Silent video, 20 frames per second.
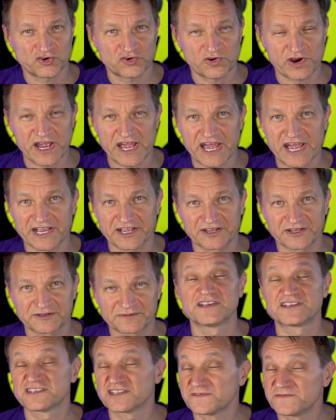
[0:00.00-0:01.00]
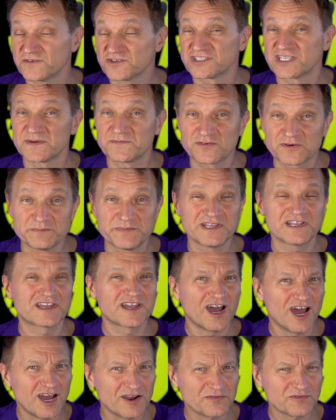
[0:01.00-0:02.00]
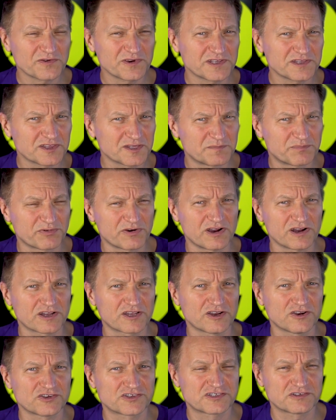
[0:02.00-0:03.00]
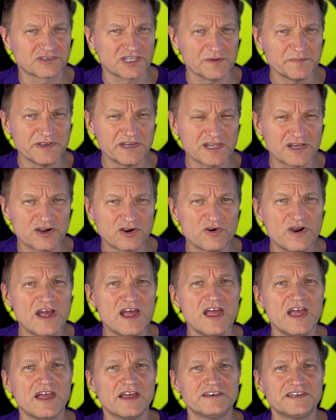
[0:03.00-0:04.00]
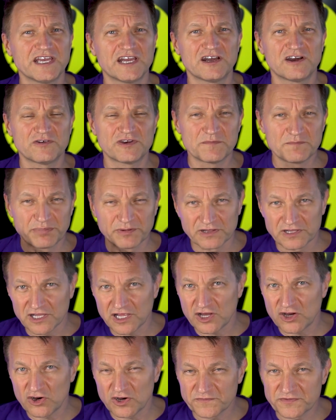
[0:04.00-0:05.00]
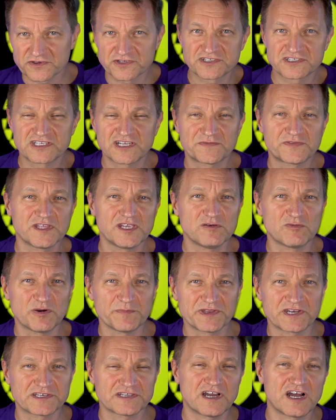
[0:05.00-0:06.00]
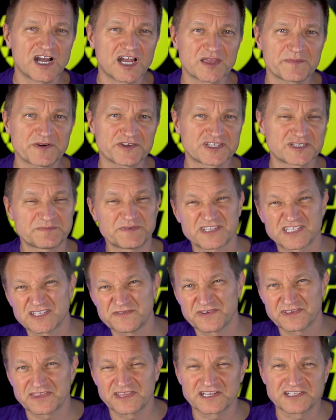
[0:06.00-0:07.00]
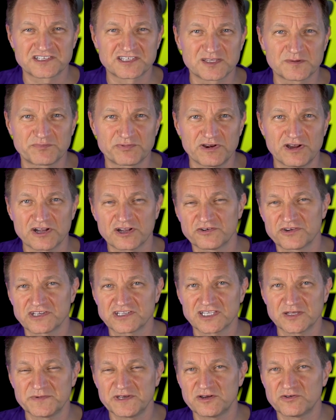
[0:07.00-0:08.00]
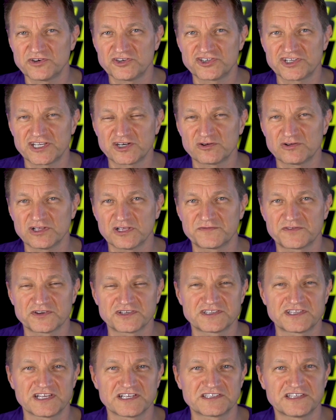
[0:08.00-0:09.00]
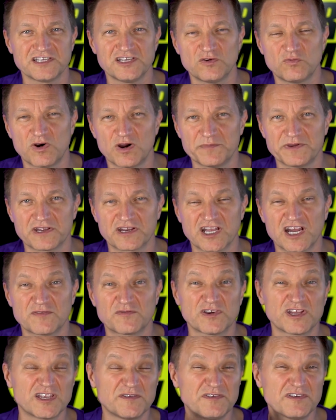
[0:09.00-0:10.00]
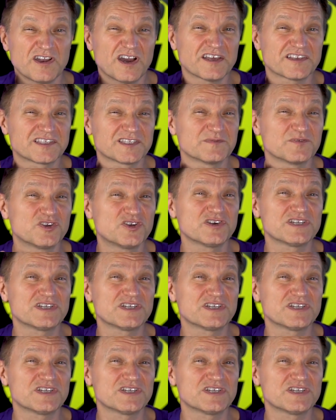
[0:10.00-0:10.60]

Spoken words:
track. This is the first time for me covering the Bronco, so let me know down below if there's stuff that you want me to talk about, specific things with the Bronco. Just let me know in general if there's things that you want me to cover, and if you got some